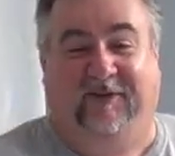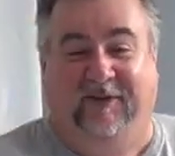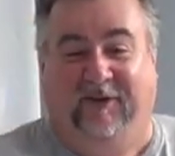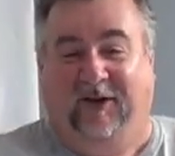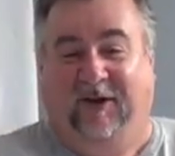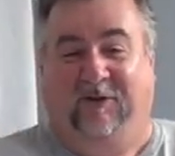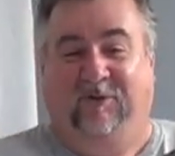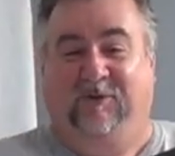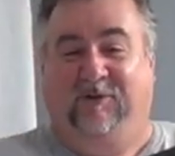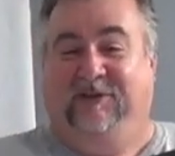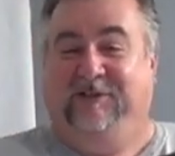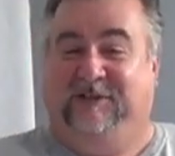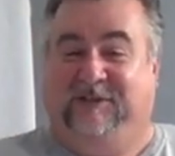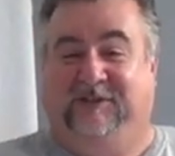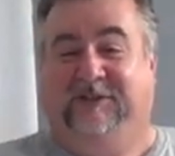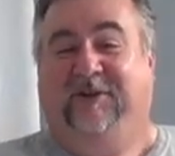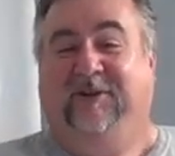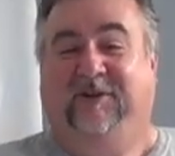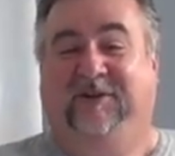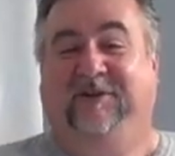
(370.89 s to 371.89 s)
so I would
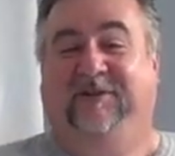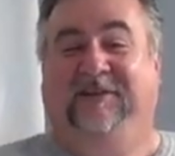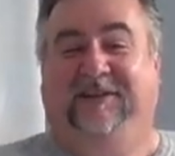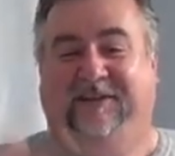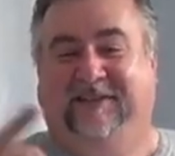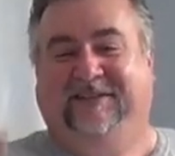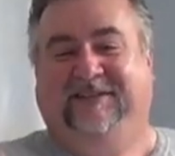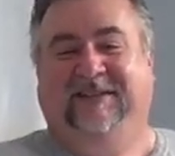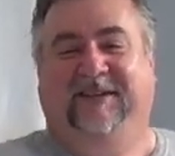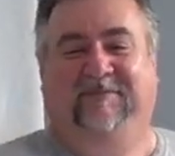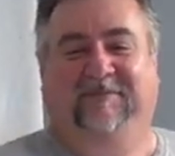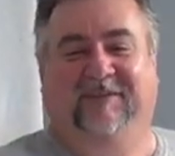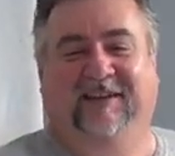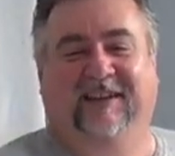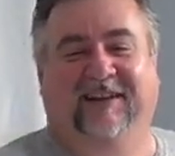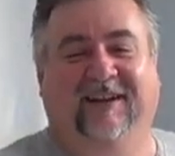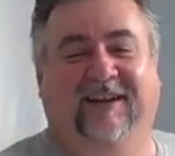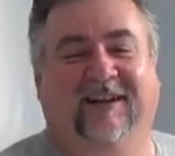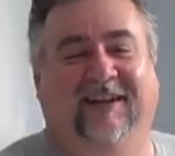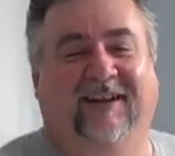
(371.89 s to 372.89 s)
show you it, except
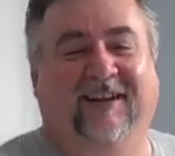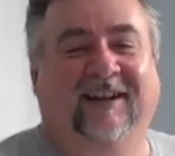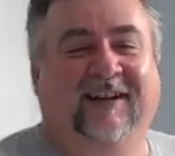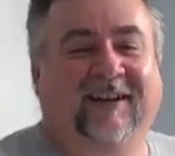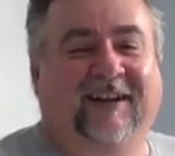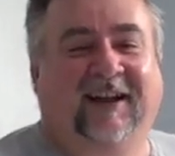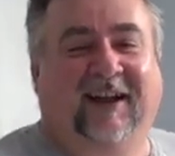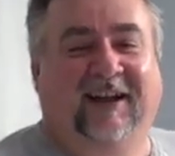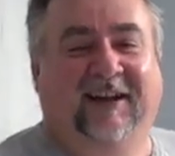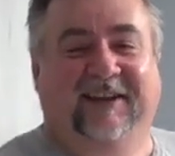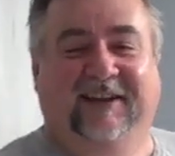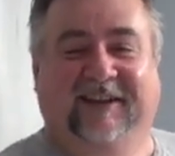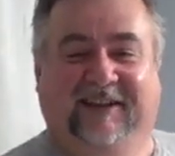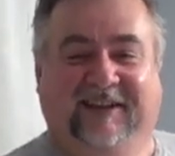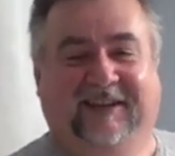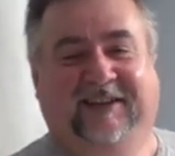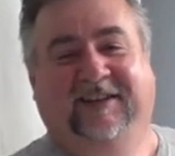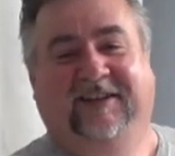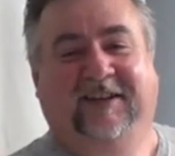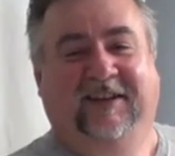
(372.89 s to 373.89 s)
that I
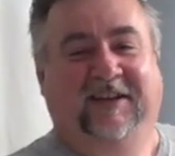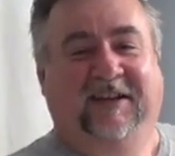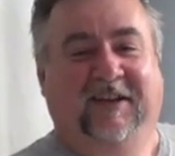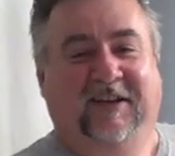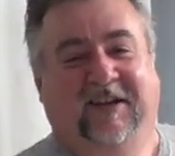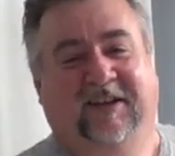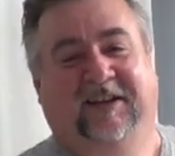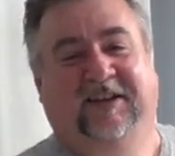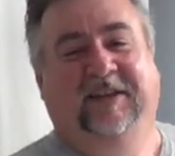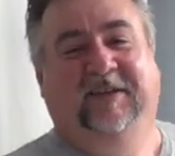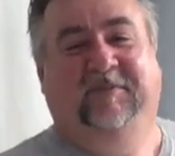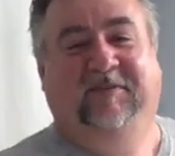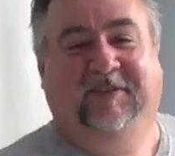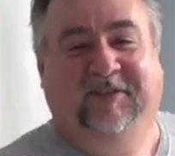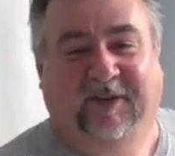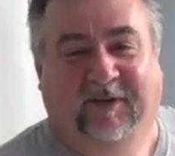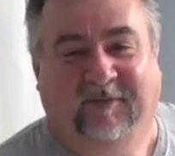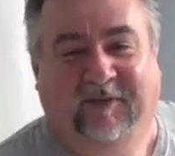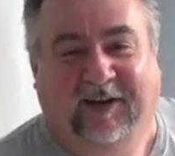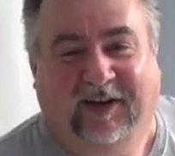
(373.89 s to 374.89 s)
need to keep
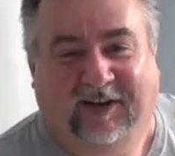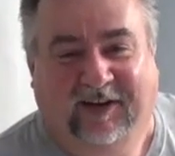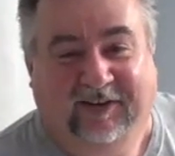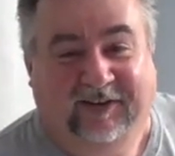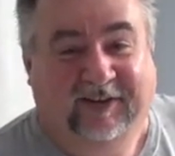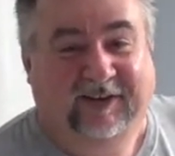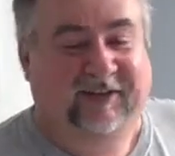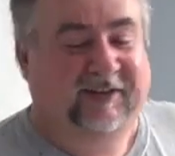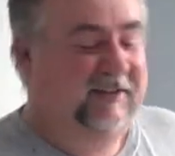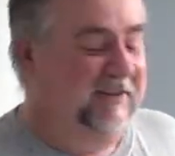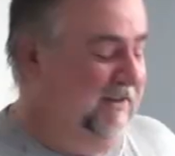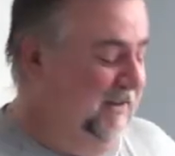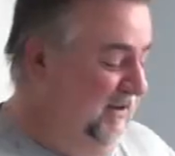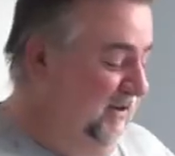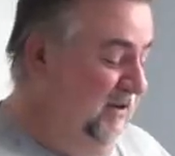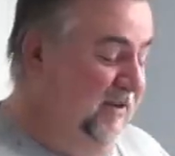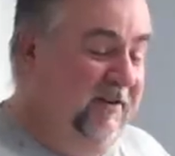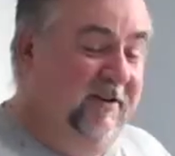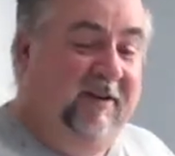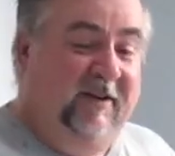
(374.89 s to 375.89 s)
some kind of dignity
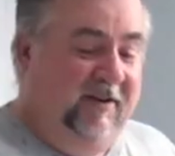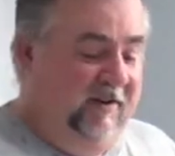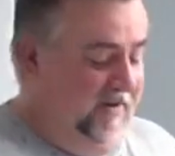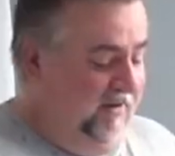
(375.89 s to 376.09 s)
here.